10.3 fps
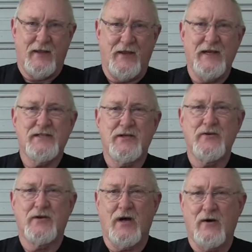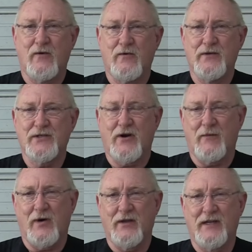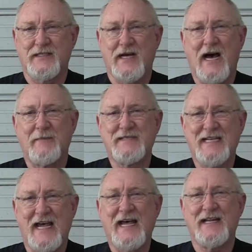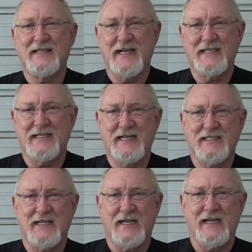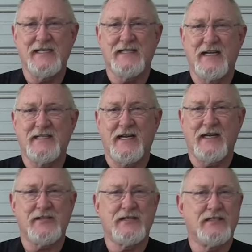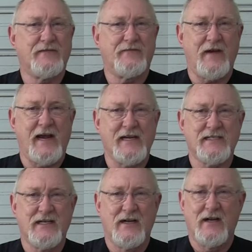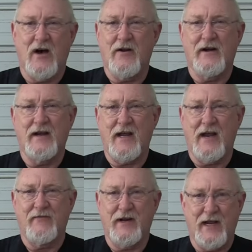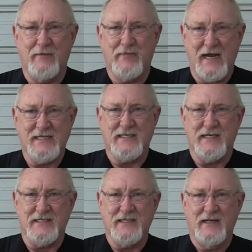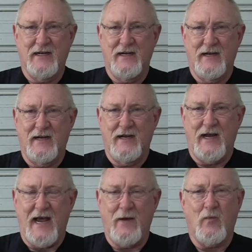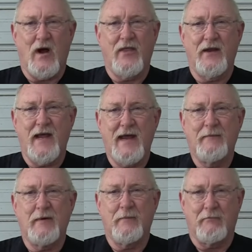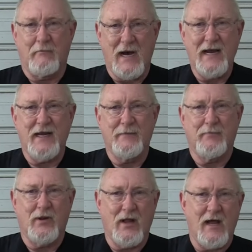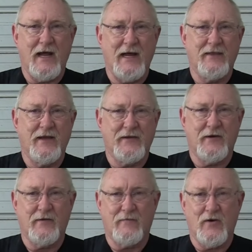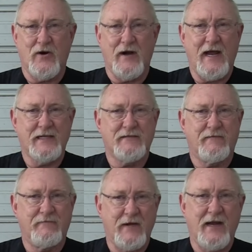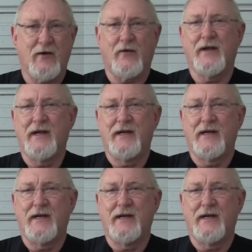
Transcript: These two codes are among the top 10 DTCs that technicians face on an everyday basis. And while the name might imply that the converter has failed,